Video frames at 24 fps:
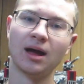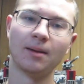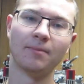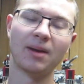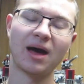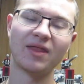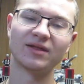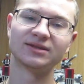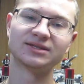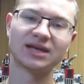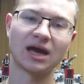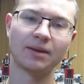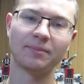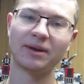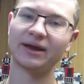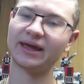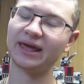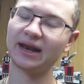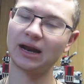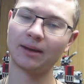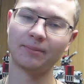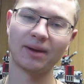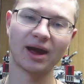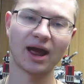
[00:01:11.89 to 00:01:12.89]
by the time I
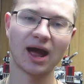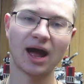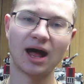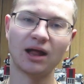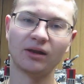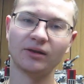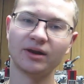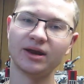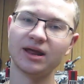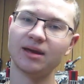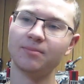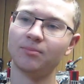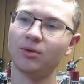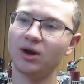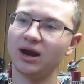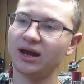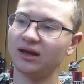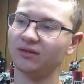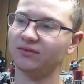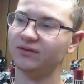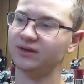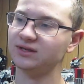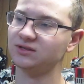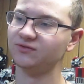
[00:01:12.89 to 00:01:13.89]
get on my holiday
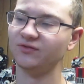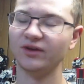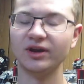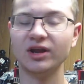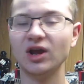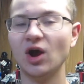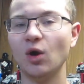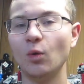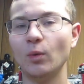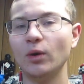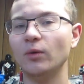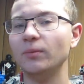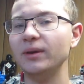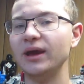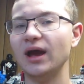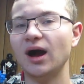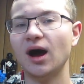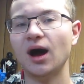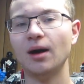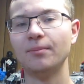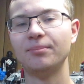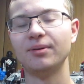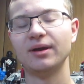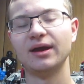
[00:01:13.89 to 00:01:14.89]
break, this video will be
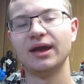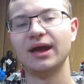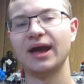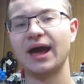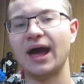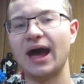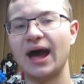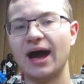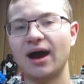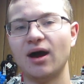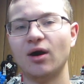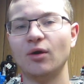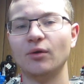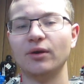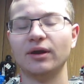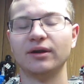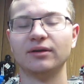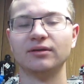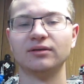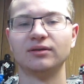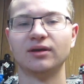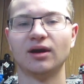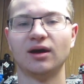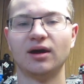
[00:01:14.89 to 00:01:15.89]
up, out,
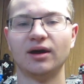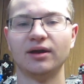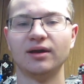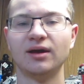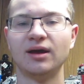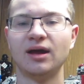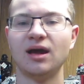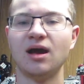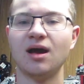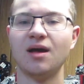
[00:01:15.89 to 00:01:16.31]
and done.